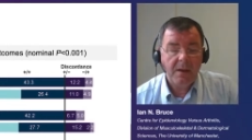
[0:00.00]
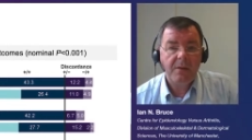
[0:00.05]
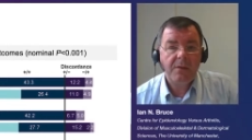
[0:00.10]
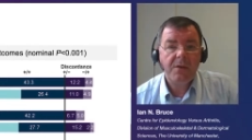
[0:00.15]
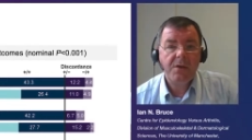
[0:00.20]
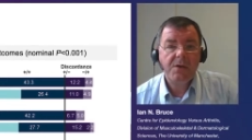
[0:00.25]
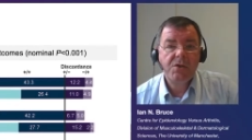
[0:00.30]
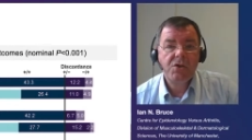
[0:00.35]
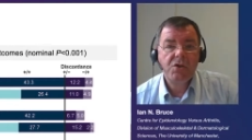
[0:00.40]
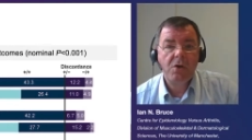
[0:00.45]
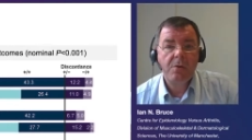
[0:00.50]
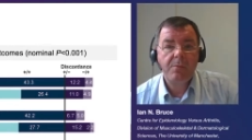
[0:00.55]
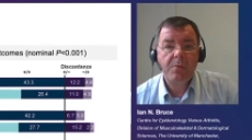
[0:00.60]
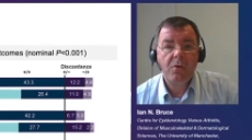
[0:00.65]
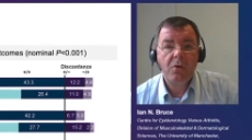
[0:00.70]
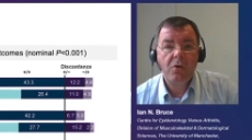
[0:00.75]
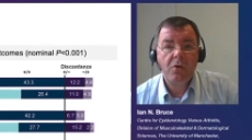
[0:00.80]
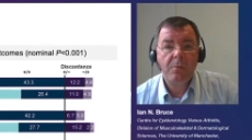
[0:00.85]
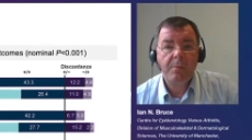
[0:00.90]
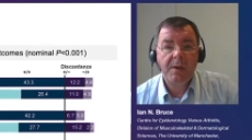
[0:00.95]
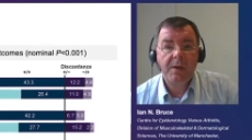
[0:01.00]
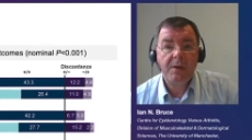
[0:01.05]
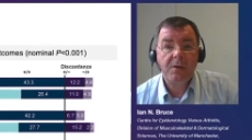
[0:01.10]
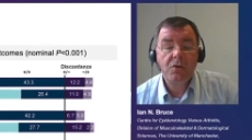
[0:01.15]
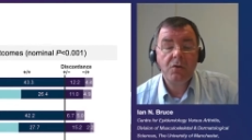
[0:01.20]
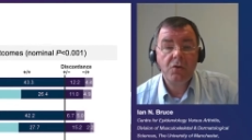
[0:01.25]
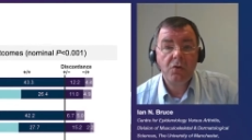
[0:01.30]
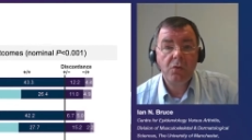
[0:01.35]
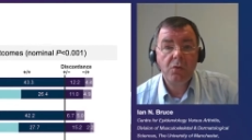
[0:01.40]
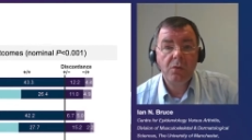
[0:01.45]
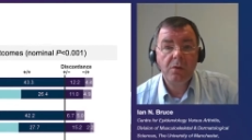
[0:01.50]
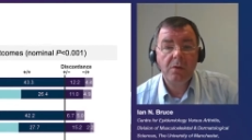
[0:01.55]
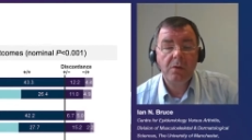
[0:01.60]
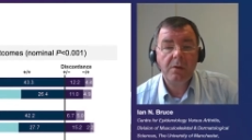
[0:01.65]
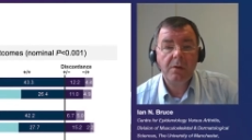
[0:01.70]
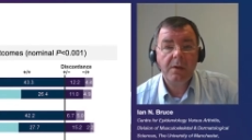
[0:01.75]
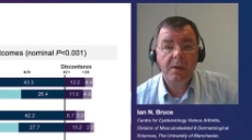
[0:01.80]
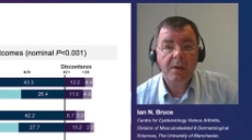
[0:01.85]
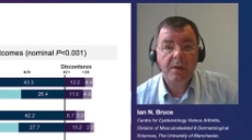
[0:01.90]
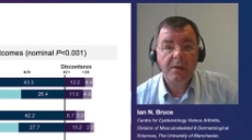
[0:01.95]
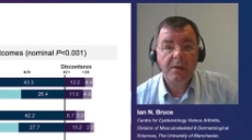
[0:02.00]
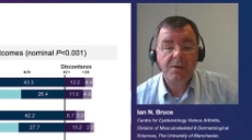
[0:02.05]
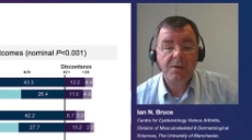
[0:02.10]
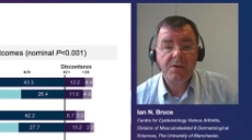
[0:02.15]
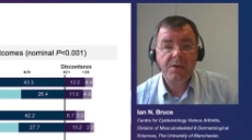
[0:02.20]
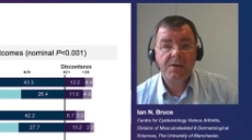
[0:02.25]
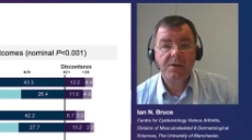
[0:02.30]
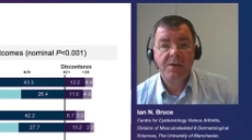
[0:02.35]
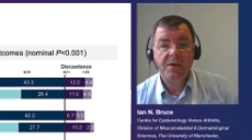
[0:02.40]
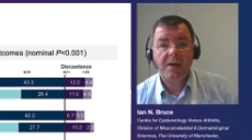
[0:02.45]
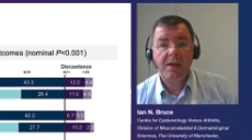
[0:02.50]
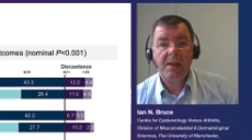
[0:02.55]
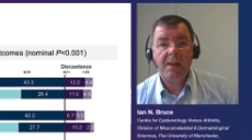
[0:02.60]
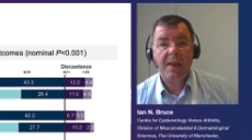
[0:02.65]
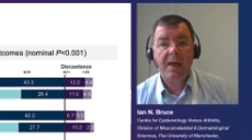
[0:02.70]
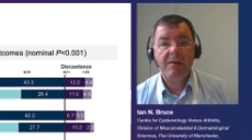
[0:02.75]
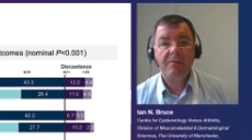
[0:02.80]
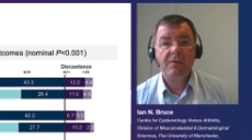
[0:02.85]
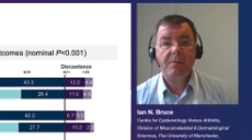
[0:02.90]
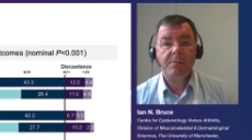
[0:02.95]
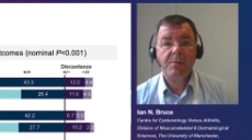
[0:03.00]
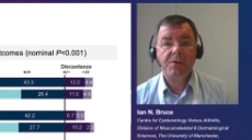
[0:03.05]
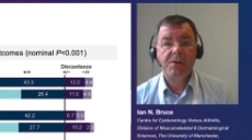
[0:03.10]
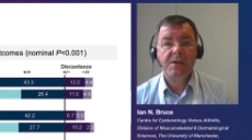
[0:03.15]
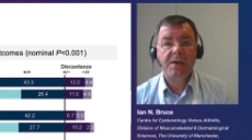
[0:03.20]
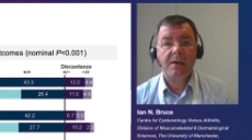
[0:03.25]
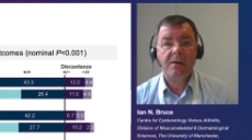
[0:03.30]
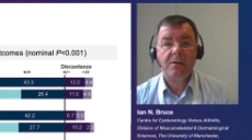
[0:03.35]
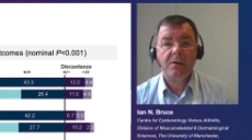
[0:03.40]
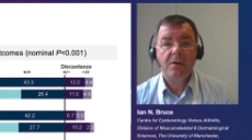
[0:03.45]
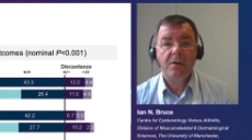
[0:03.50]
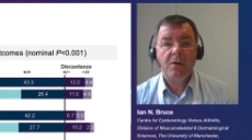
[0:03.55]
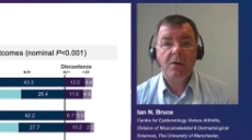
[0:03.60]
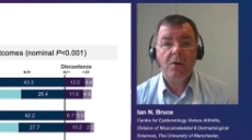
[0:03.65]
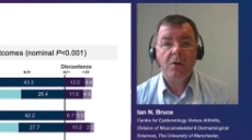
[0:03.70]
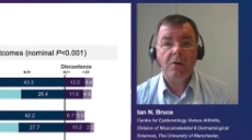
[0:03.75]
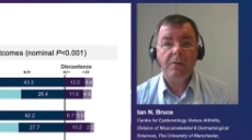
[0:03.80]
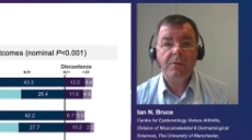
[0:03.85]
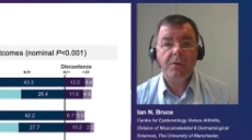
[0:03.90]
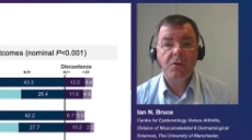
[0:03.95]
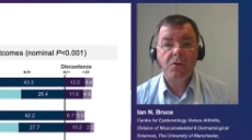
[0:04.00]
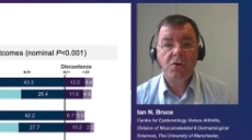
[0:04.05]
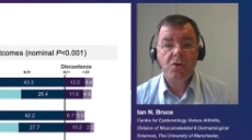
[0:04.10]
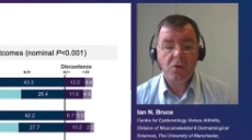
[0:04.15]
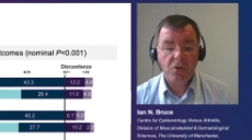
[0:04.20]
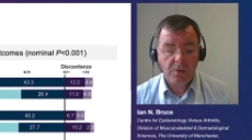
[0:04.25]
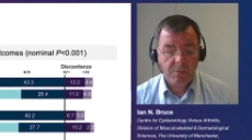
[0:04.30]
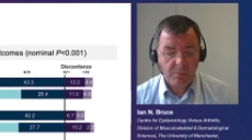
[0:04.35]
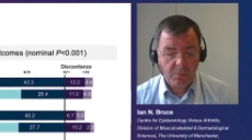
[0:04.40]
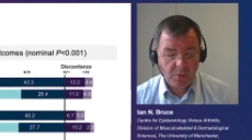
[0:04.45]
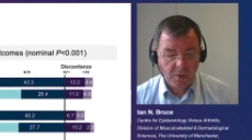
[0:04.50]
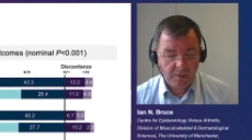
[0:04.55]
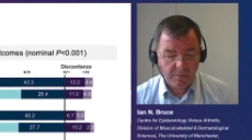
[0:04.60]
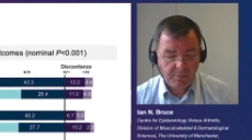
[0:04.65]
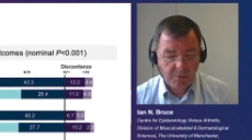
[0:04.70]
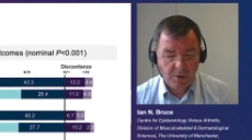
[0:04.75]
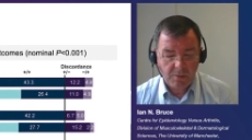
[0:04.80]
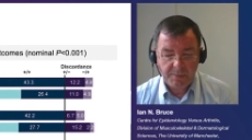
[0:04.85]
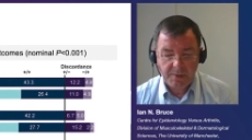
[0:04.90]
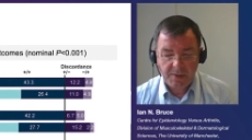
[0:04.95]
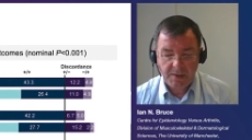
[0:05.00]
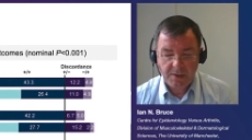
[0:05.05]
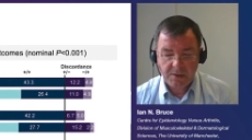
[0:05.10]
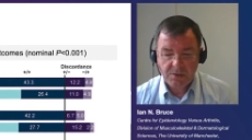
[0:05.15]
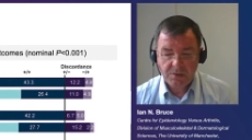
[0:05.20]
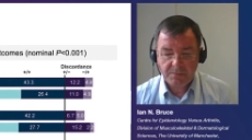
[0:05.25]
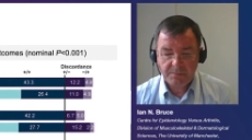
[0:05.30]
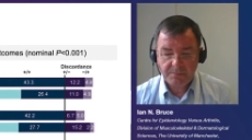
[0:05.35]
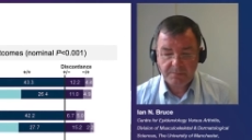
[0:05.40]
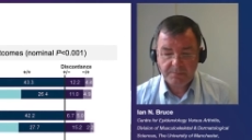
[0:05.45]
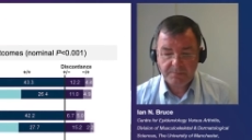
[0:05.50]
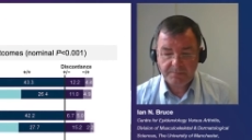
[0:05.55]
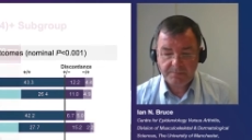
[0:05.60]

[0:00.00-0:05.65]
This subgroup in total consisted 11% of the TULIP-1 population.